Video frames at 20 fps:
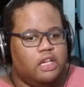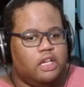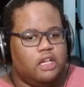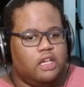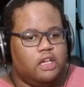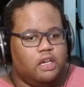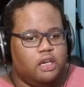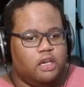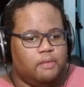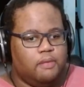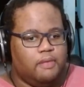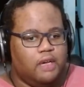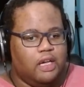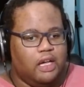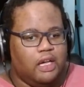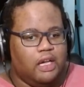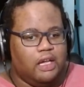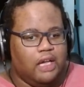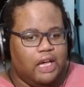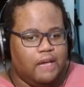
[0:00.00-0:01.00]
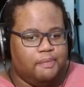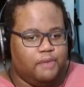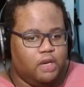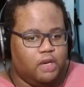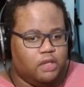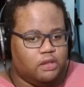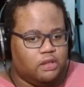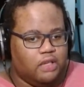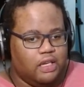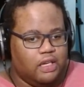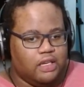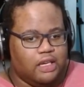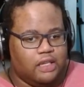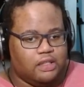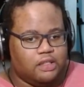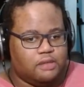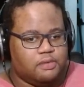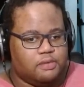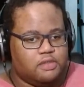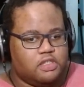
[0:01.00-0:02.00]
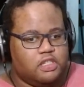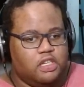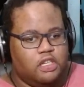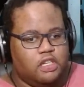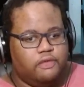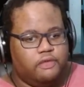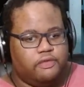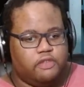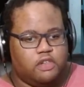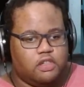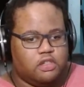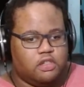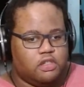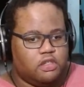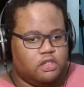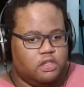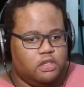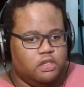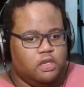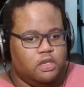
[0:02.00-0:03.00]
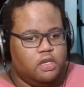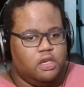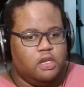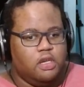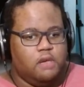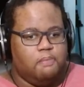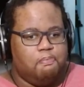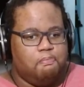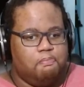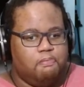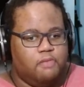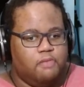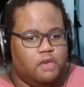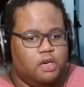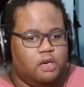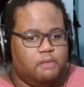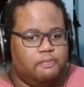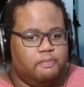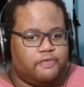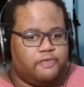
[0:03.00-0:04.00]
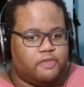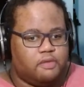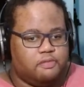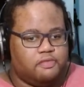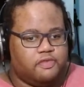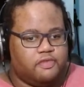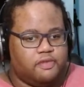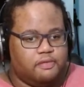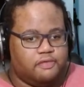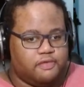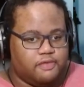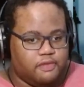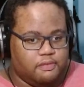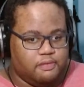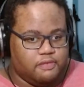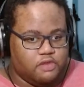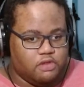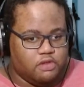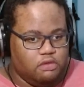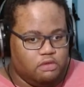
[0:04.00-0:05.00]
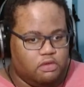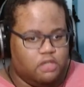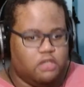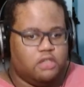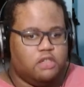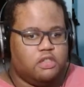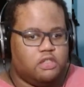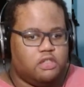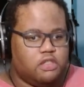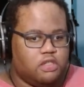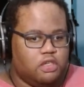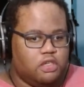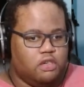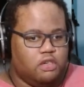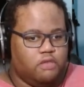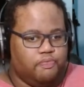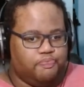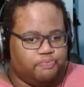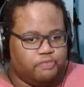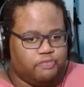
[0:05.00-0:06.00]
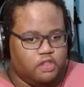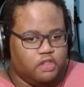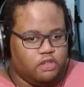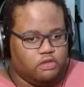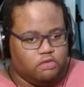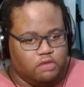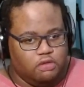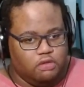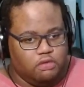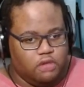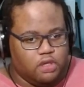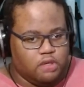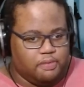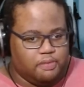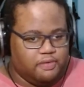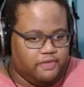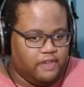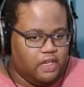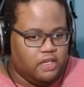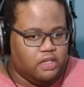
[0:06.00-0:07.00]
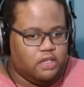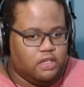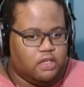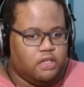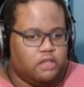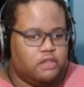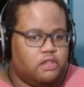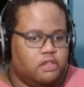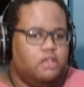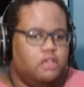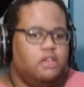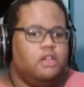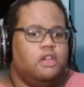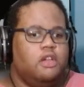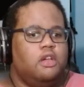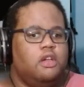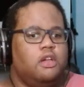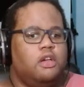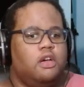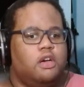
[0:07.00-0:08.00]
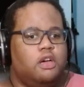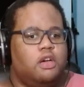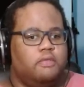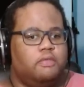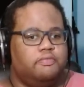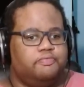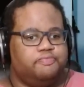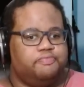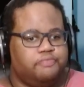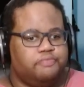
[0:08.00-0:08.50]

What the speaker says: um, I got this machine for from Sweetwater. So Sweetwater provided it. Um,